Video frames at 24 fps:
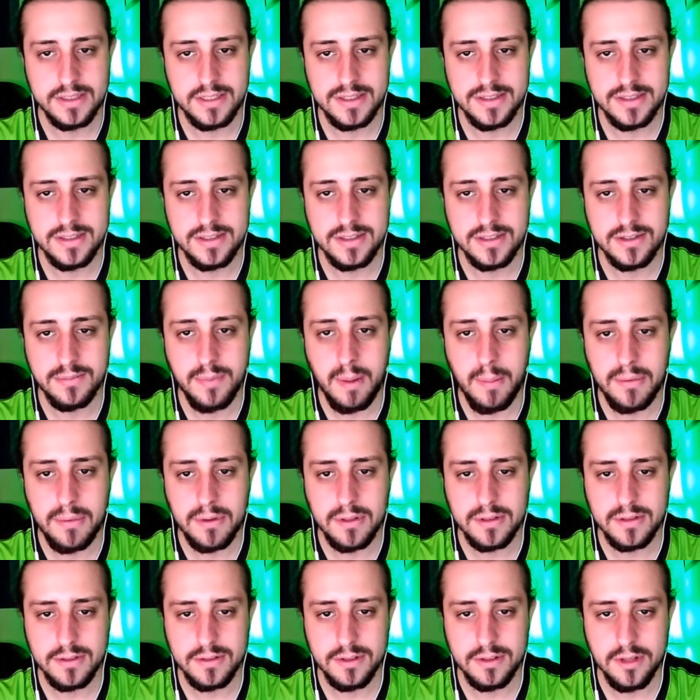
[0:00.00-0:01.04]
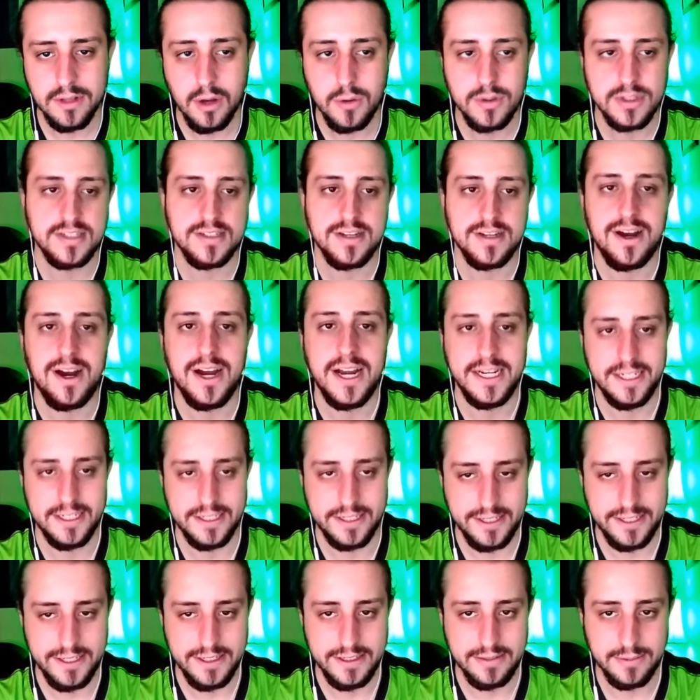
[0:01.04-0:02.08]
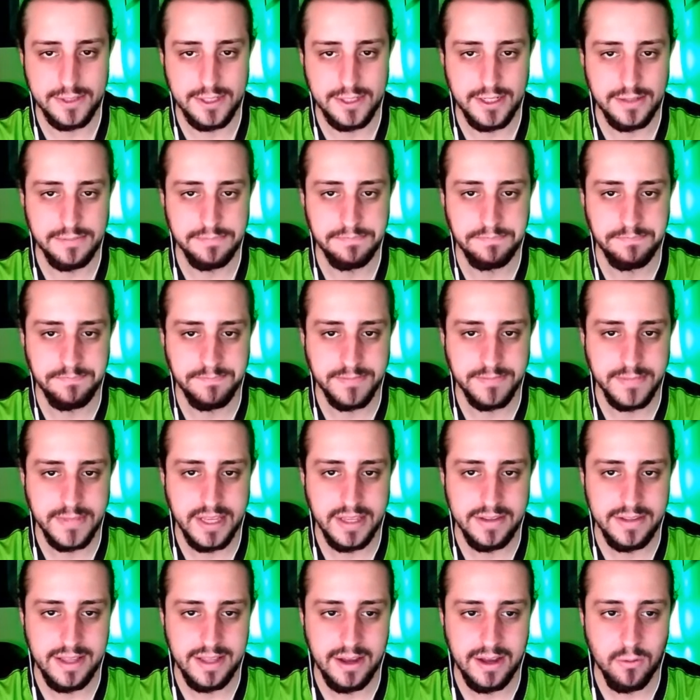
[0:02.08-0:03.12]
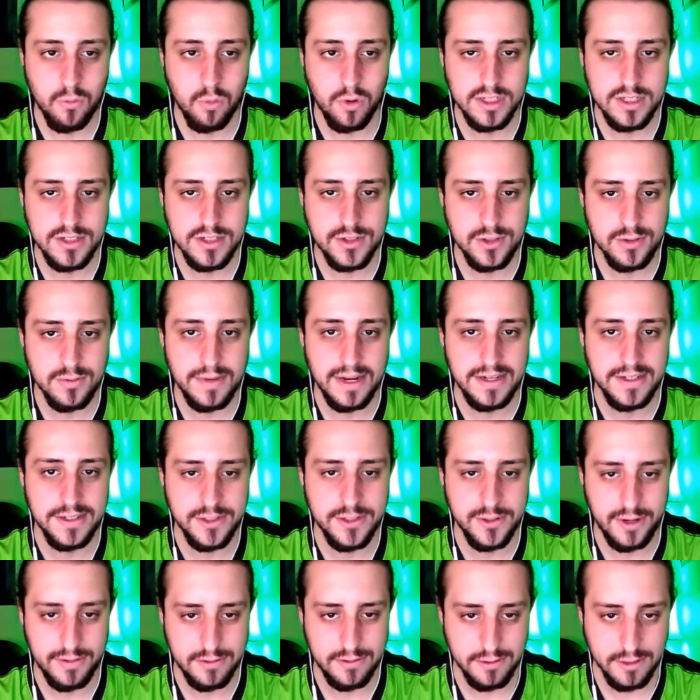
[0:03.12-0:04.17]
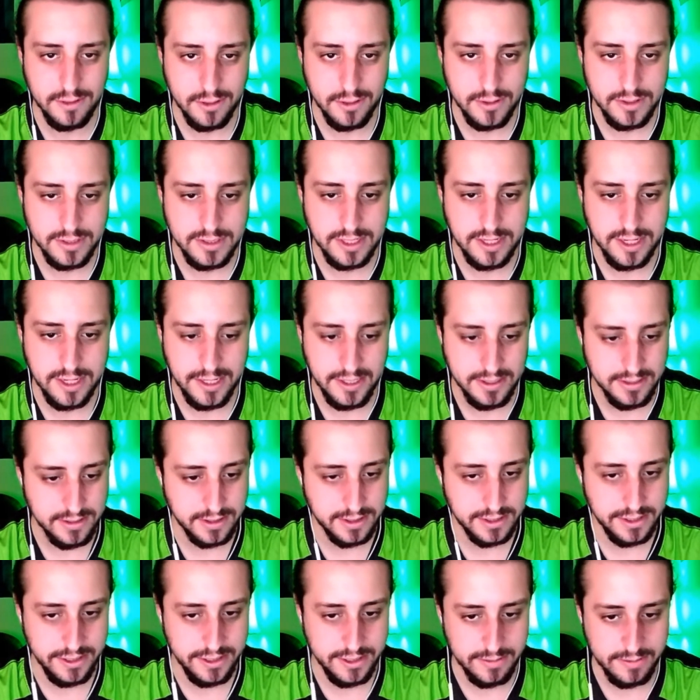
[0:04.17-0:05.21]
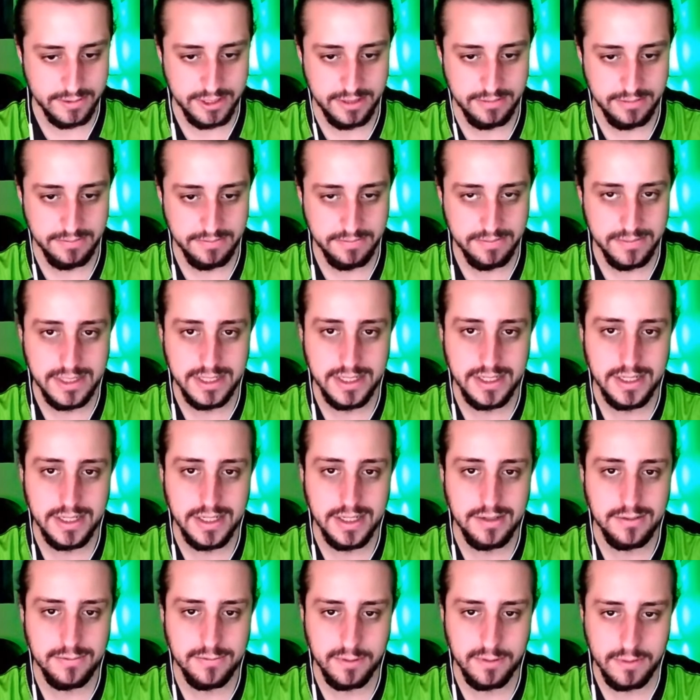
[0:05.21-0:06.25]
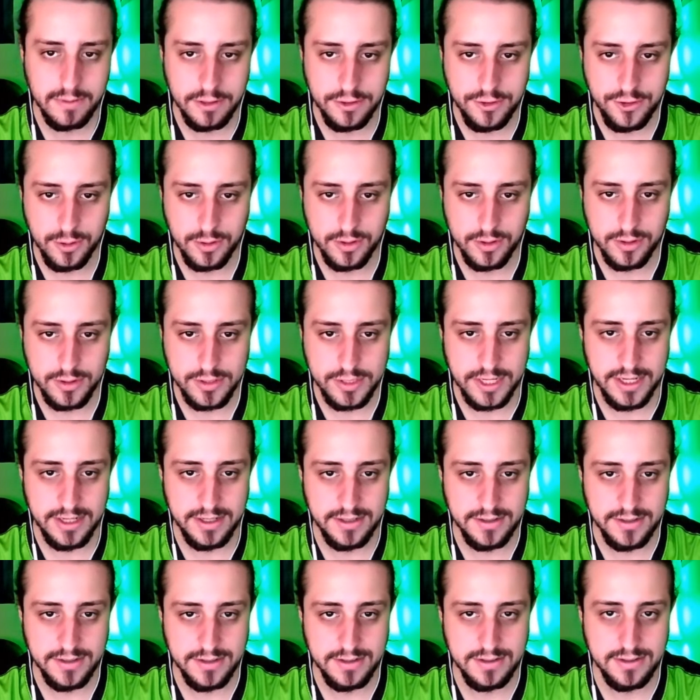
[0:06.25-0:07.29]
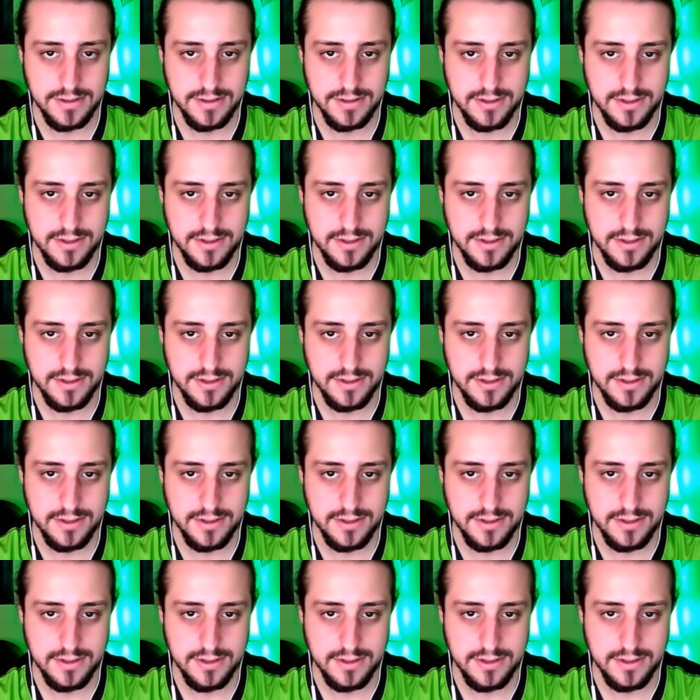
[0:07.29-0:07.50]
Remember Lois dying in Kingdom Come, and what does Superman do after Lois dies in Kingdom Come from the Joker's hands?